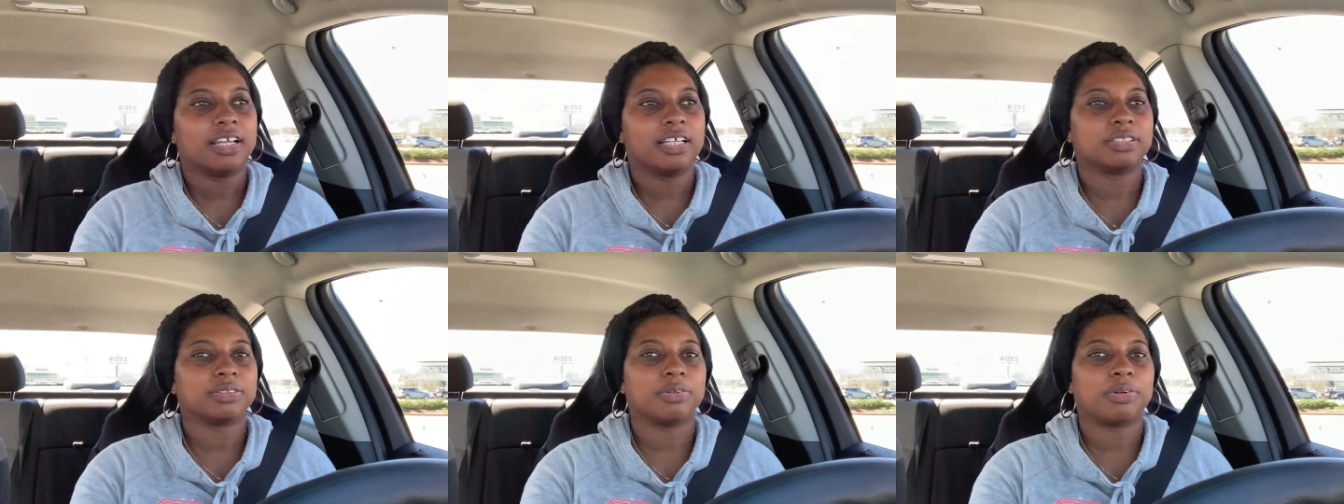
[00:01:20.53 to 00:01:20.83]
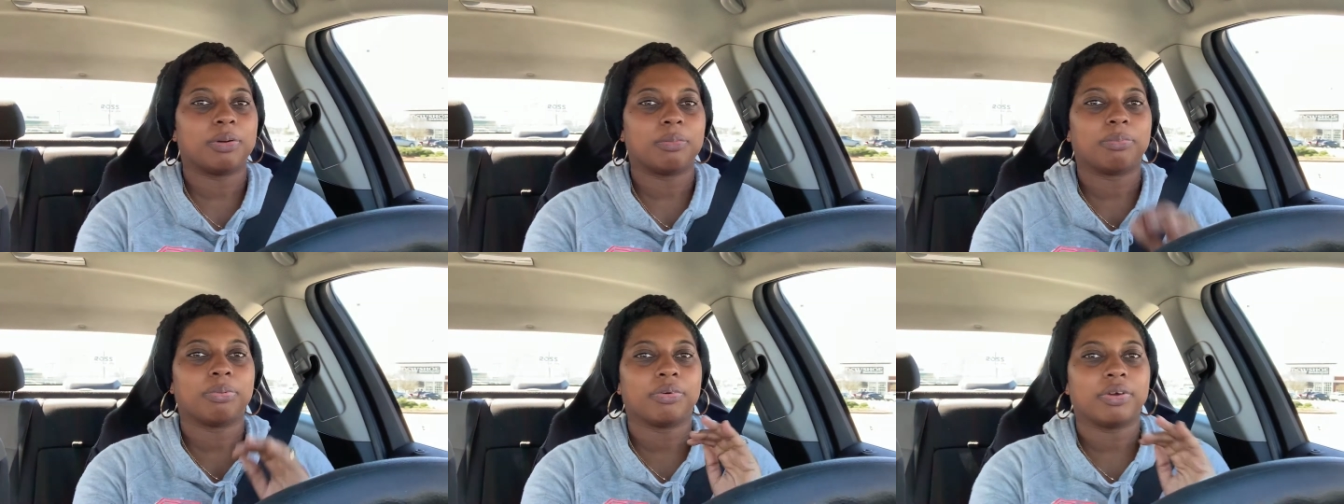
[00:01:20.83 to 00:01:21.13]
is
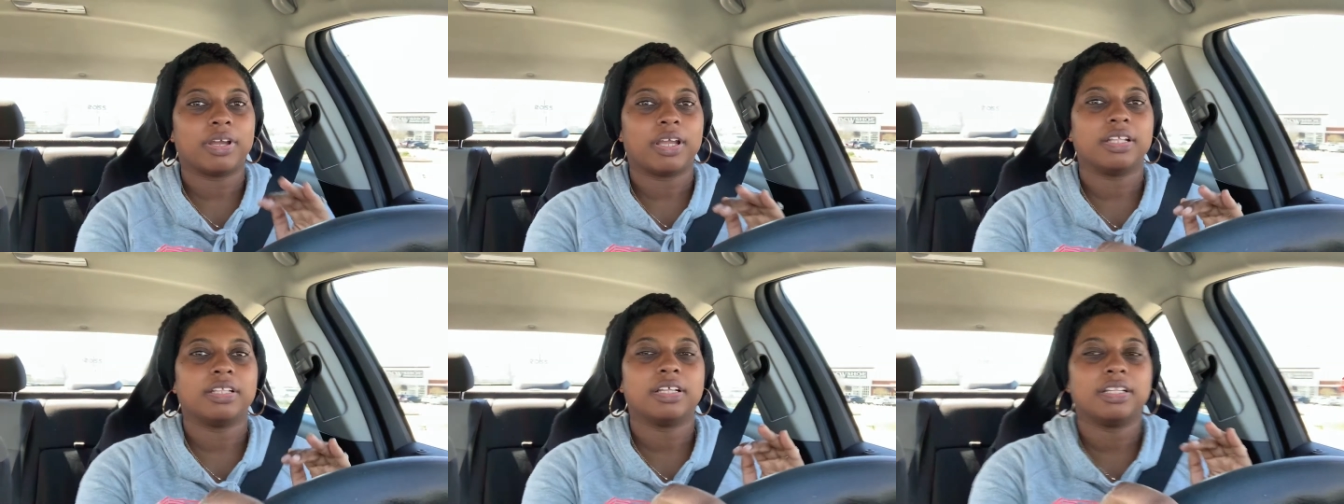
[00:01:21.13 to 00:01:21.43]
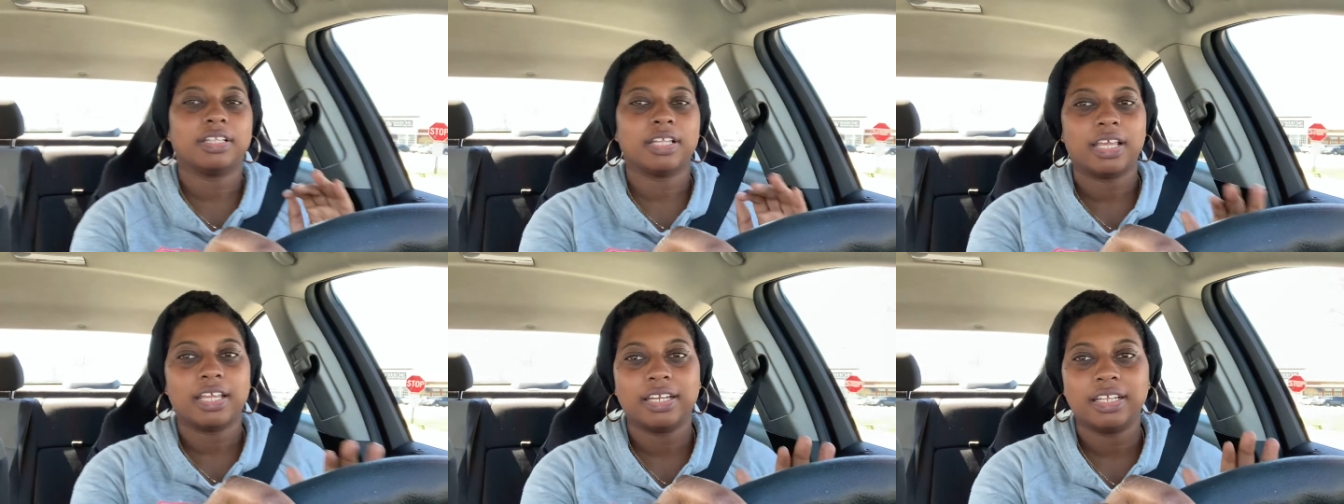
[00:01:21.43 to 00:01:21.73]
going to bring the
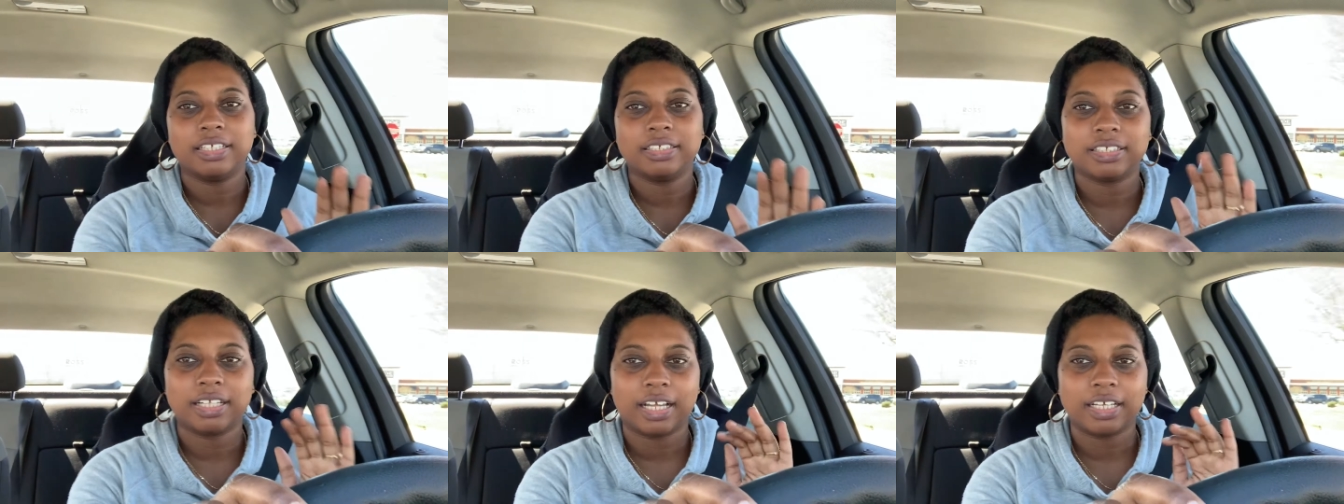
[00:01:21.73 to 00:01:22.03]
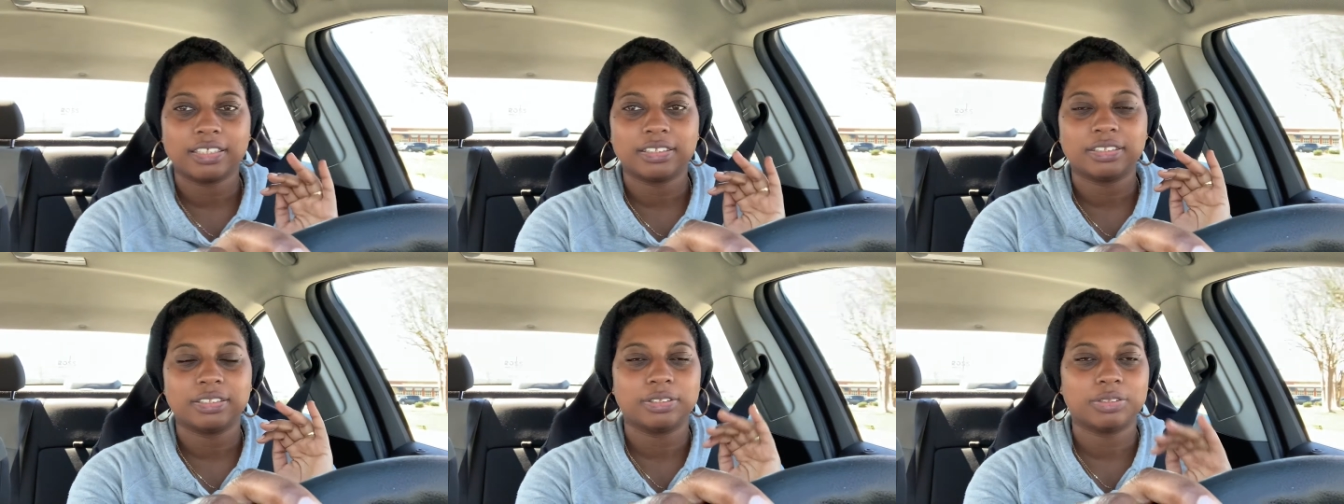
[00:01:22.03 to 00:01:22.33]
ladies
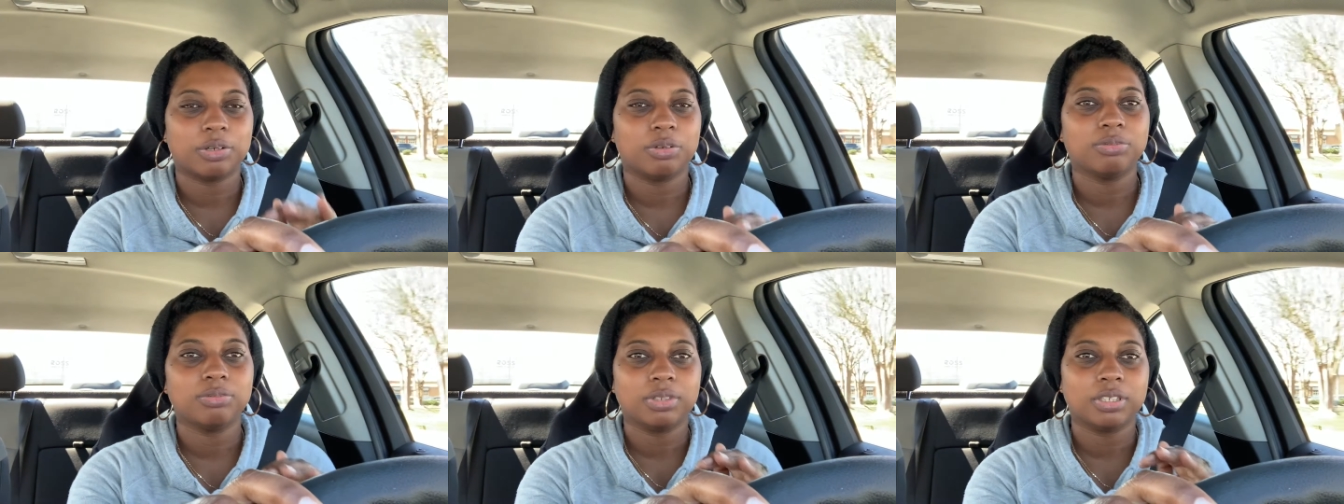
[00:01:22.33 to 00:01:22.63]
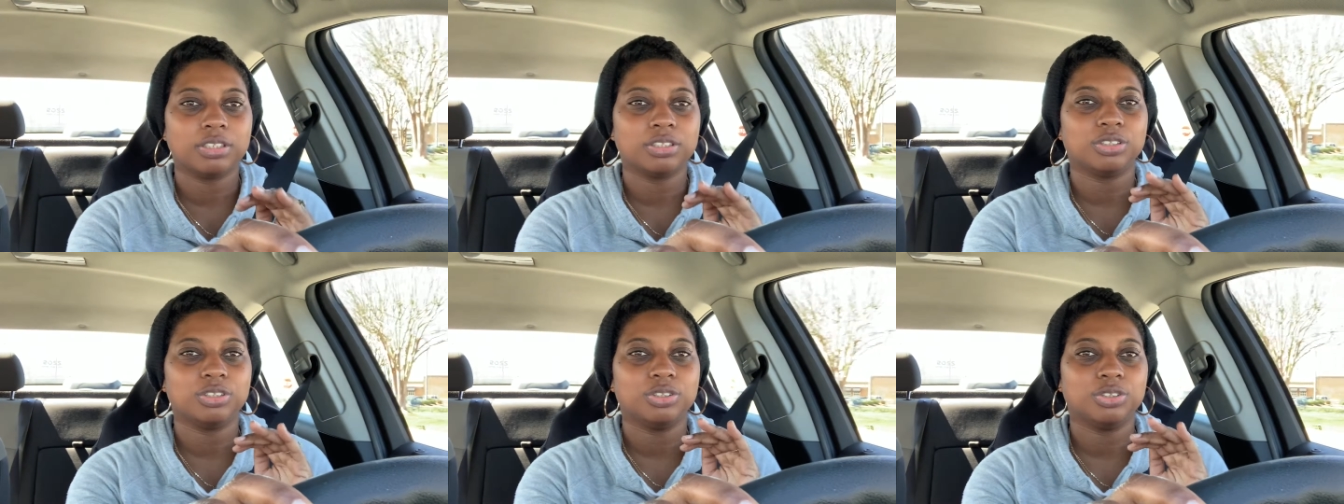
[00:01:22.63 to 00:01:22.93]
like so
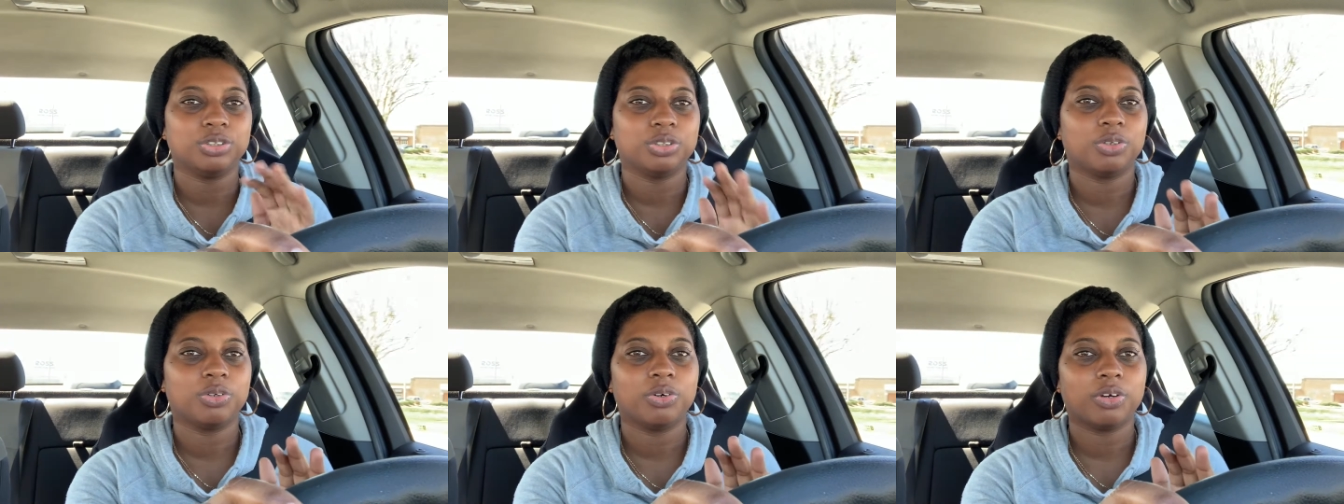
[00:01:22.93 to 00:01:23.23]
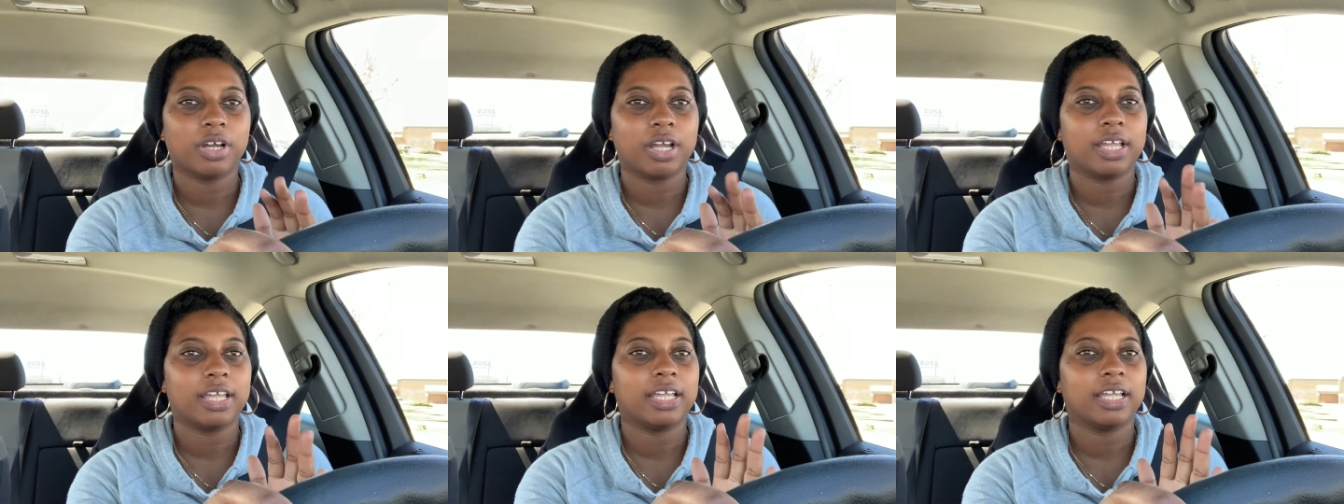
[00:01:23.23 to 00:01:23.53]
much
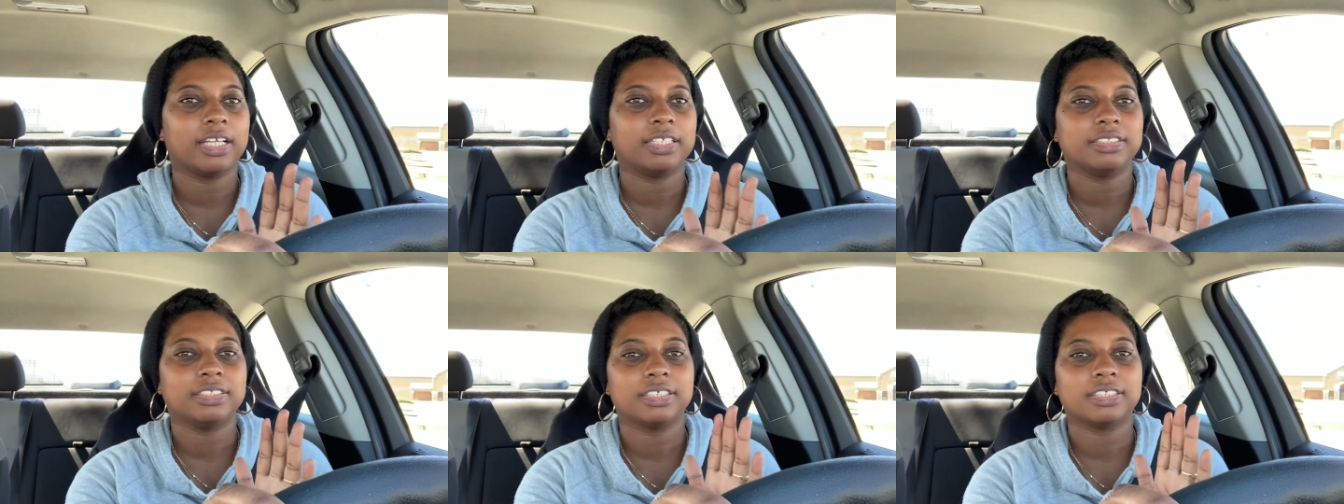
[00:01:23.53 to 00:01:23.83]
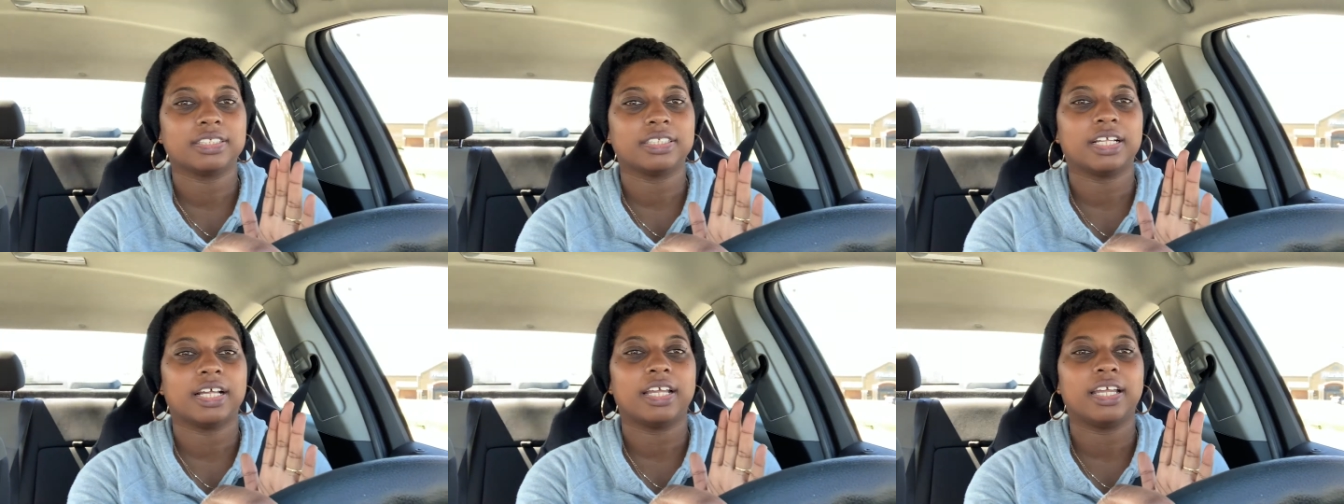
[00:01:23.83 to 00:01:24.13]
joy and
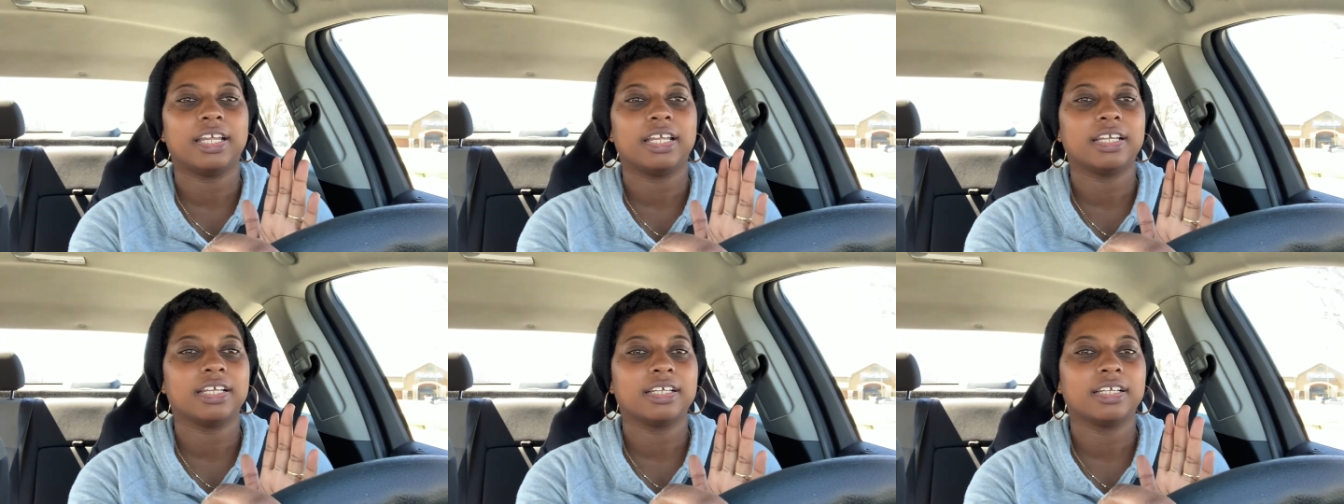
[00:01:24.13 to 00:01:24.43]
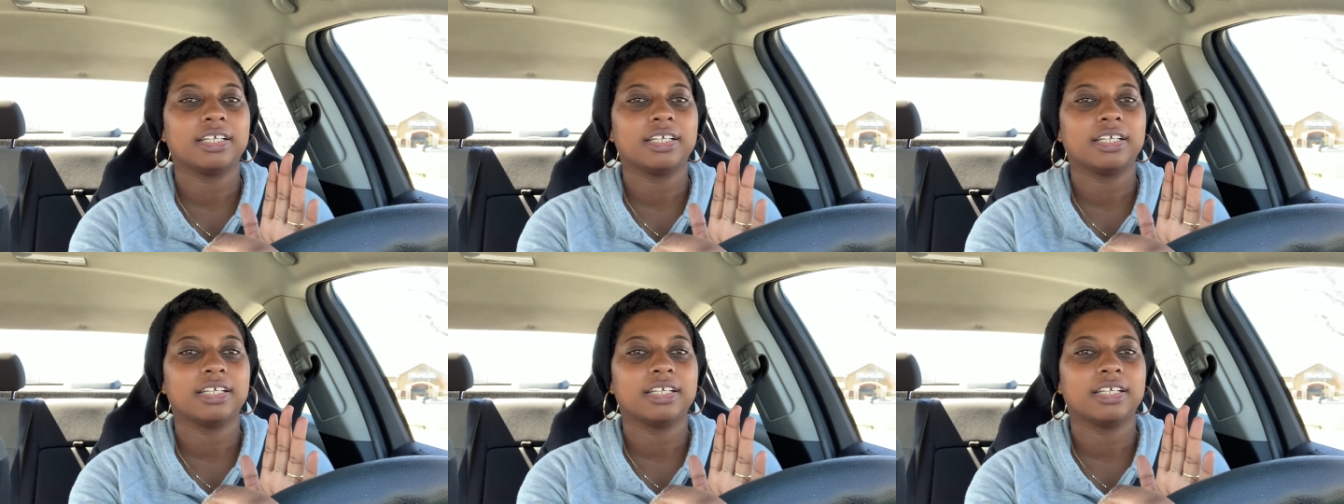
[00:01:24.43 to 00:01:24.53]
just like